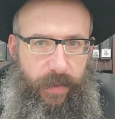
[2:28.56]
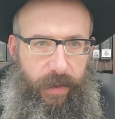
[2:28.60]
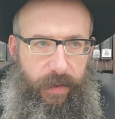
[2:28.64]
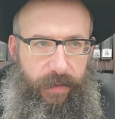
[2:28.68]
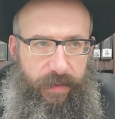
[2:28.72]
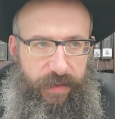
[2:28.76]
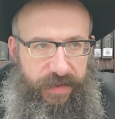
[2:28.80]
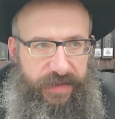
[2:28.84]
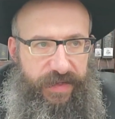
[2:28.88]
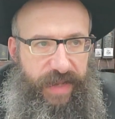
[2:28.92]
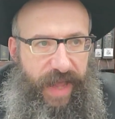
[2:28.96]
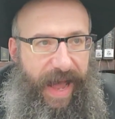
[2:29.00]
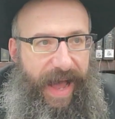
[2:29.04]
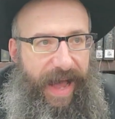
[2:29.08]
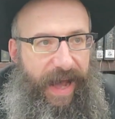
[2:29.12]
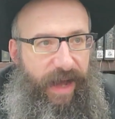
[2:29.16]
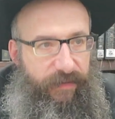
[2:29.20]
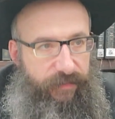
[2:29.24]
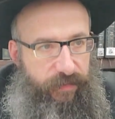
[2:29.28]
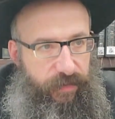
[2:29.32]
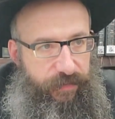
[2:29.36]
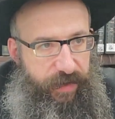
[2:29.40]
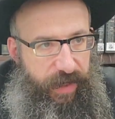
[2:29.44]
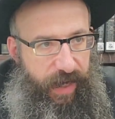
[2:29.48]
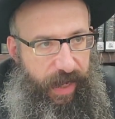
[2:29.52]
this
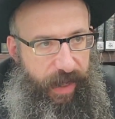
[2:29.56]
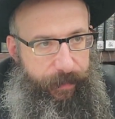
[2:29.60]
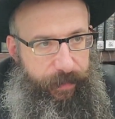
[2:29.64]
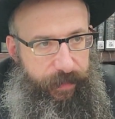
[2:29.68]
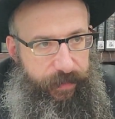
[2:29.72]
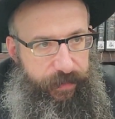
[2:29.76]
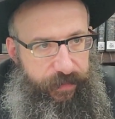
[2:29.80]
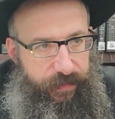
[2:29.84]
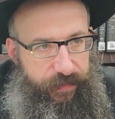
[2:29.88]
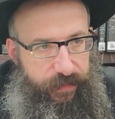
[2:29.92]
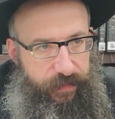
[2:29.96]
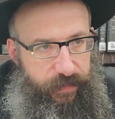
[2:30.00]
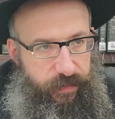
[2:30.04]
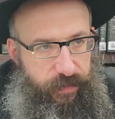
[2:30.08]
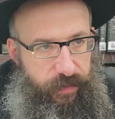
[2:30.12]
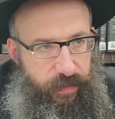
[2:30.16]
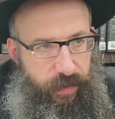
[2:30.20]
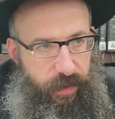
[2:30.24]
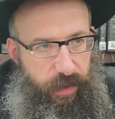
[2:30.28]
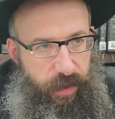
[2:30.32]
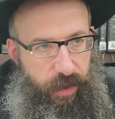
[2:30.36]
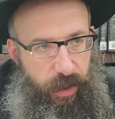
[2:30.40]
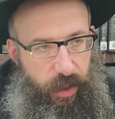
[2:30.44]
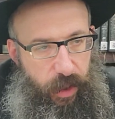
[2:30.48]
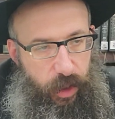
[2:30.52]
Ava that happens.
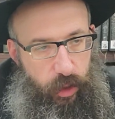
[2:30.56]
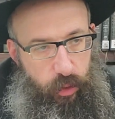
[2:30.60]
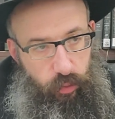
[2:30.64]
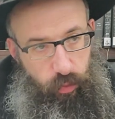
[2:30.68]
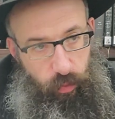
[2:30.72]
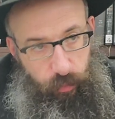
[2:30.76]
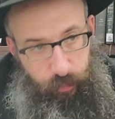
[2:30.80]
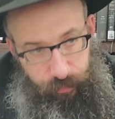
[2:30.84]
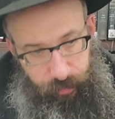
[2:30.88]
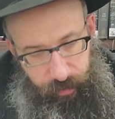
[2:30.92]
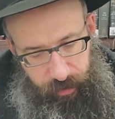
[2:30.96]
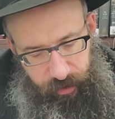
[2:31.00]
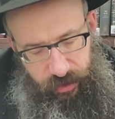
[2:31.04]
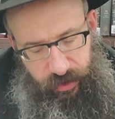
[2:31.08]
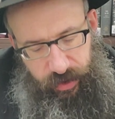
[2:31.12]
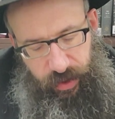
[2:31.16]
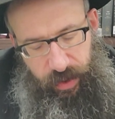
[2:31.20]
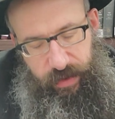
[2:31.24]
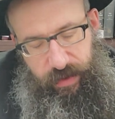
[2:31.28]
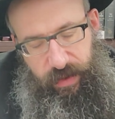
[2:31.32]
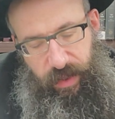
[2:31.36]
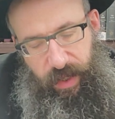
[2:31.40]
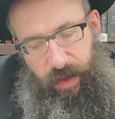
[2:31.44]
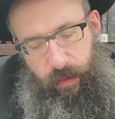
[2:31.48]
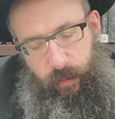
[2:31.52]
To
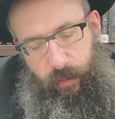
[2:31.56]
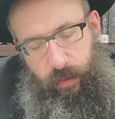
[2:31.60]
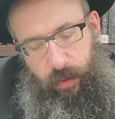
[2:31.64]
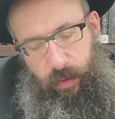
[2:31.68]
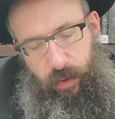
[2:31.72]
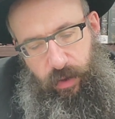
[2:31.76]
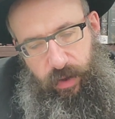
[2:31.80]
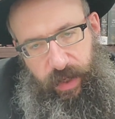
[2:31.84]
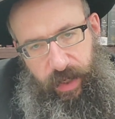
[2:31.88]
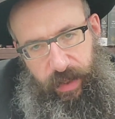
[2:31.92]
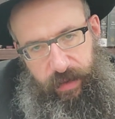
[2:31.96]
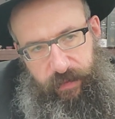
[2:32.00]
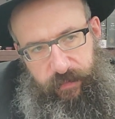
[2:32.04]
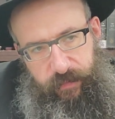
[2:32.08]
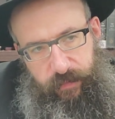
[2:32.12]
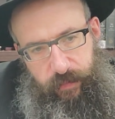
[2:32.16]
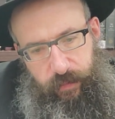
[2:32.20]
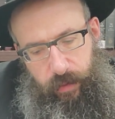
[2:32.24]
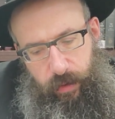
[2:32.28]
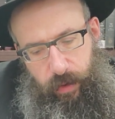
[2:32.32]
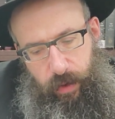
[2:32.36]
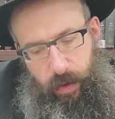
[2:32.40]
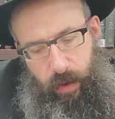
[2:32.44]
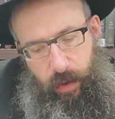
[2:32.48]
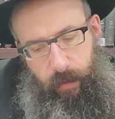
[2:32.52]
appreciate that, we look at
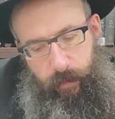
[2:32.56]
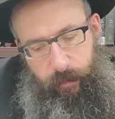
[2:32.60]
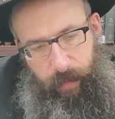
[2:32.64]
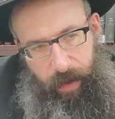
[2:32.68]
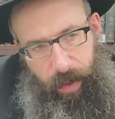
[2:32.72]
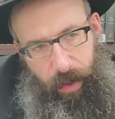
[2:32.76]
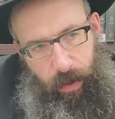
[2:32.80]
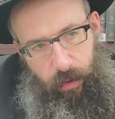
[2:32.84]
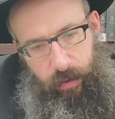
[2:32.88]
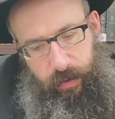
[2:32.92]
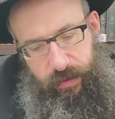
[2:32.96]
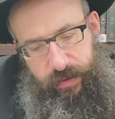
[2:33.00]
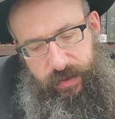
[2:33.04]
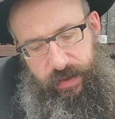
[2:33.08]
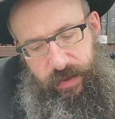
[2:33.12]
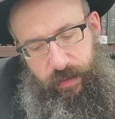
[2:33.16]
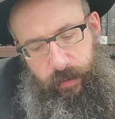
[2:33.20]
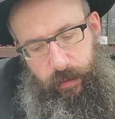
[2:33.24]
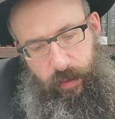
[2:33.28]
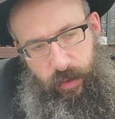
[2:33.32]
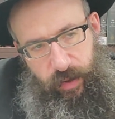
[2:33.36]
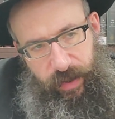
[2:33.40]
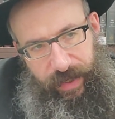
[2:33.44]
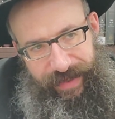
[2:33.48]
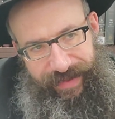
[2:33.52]
Malchus,
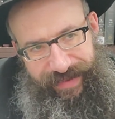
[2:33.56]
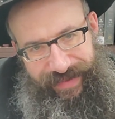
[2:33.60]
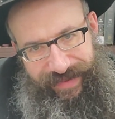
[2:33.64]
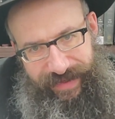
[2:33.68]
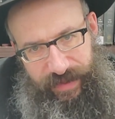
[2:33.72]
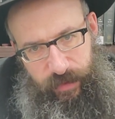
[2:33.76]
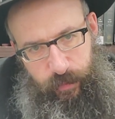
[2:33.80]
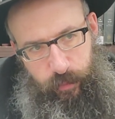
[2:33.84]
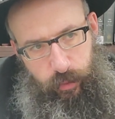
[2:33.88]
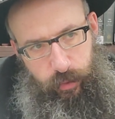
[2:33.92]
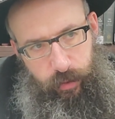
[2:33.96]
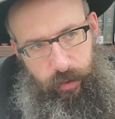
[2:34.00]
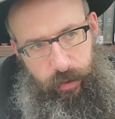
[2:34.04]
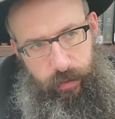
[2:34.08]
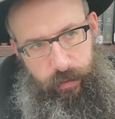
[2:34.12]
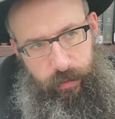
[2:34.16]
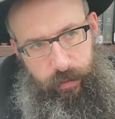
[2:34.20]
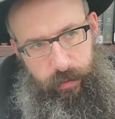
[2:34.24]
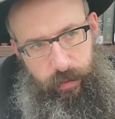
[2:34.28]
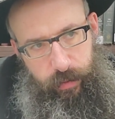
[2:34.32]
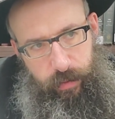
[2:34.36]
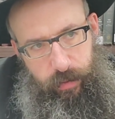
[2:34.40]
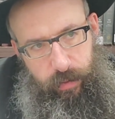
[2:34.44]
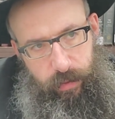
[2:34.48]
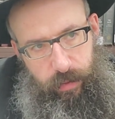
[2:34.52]
we look at Dibur.
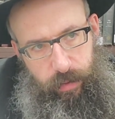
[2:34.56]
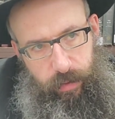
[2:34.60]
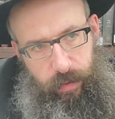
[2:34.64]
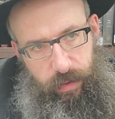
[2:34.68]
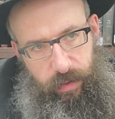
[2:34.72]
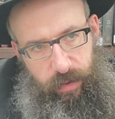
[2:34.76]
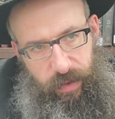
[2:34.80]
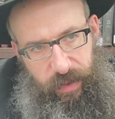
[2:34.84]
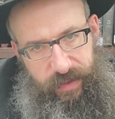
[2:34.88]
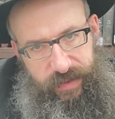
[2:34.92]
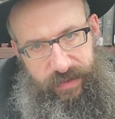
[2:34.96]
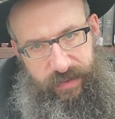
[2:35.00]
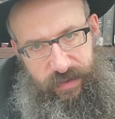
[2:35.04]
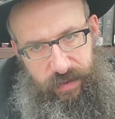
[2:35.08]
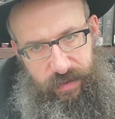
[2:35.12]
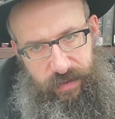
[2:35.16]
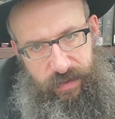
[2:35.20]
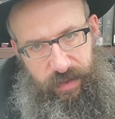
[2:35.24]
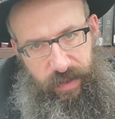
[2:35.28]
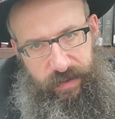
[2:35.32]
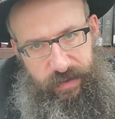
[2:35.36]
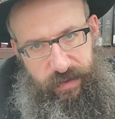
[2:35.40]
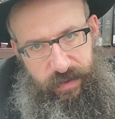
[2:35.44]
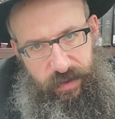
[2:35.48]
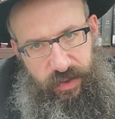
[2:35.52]
Let's
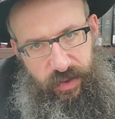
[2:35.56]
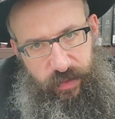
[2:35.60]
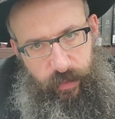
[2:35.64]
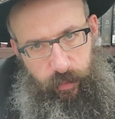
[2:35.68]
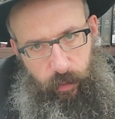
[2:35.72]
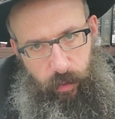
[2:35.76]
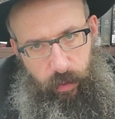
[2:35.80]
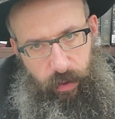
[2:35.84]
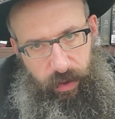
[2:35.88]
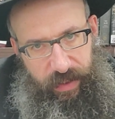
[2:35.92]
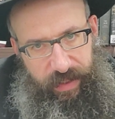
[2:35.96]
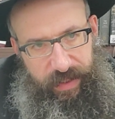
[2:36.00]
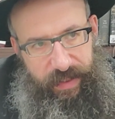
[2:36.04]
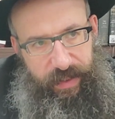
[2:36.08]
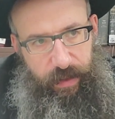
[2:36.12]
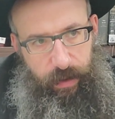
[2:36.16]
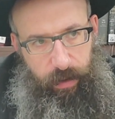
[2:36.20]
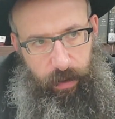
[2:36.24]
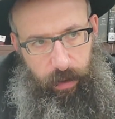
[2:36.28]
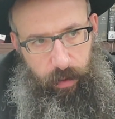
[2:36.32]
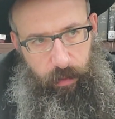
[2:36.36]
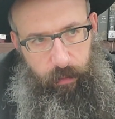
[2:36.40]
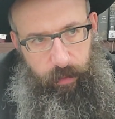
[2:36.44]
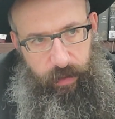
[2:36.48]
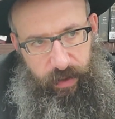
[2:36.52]
explore a
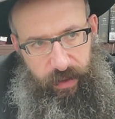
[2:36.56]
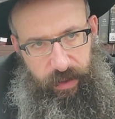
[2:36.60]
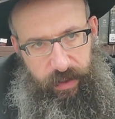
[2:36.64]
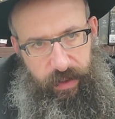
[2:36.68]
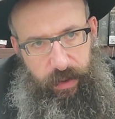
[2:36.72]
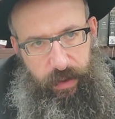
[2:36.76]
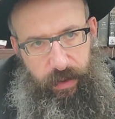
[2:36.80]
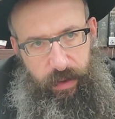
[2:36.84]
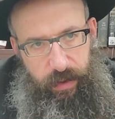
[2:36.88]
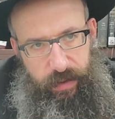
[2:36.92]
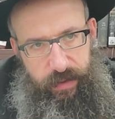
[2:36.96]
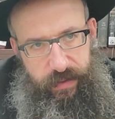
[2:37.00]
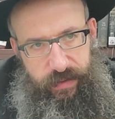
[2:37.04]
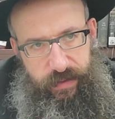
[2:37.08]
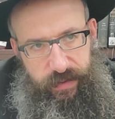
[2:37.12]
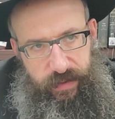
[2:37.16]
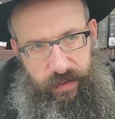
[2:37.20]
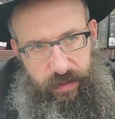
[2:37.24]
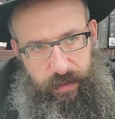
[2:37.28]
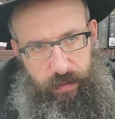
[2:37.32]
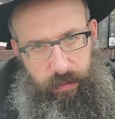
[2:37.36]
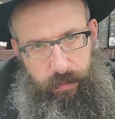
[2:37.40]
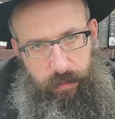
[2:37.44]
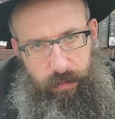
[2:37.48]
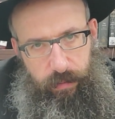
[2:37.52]
king. When a king is,
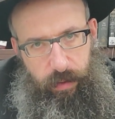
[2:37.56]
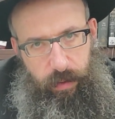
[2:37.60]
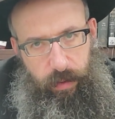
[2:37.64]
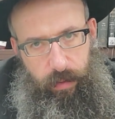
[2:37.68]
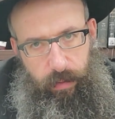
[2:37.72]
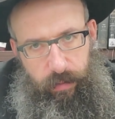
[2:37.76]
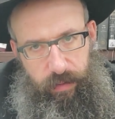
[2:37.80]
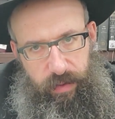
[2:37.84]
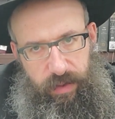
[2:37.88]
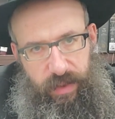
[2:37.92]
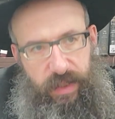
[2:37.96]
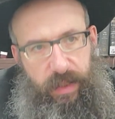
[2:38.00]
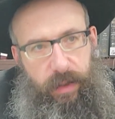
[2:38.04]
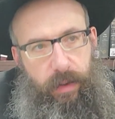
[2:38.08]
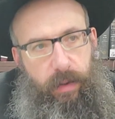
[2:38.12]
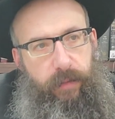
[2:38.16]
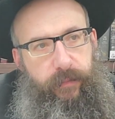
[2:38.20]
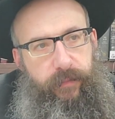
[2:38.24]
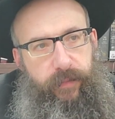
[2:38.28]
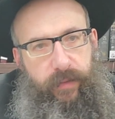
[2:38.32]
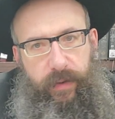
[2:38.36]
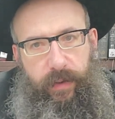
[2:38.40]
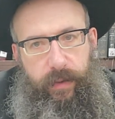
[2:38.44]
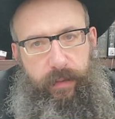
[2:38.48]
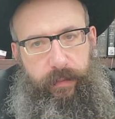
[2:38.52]
the king
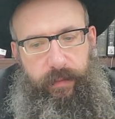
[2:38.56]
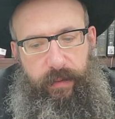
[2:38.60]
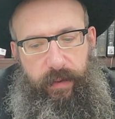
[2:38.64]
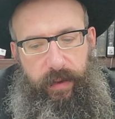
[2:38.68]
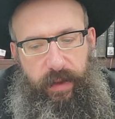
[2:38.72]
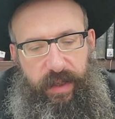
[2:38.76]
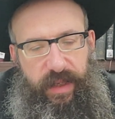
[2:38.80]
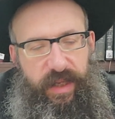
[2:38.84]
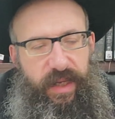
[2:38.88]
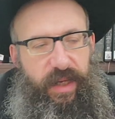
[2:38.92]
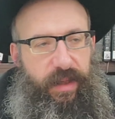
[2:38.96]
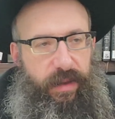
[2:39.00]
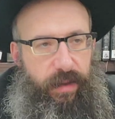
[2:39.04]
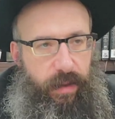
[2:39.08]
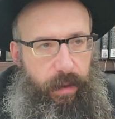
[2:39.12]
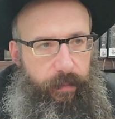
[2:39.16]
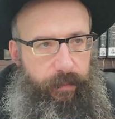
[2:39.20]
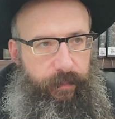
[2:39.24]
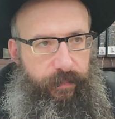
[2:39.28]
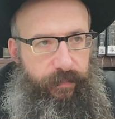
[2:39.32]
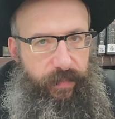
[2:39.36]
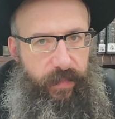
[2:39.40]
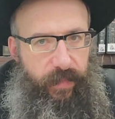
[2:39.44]
over a kingdom,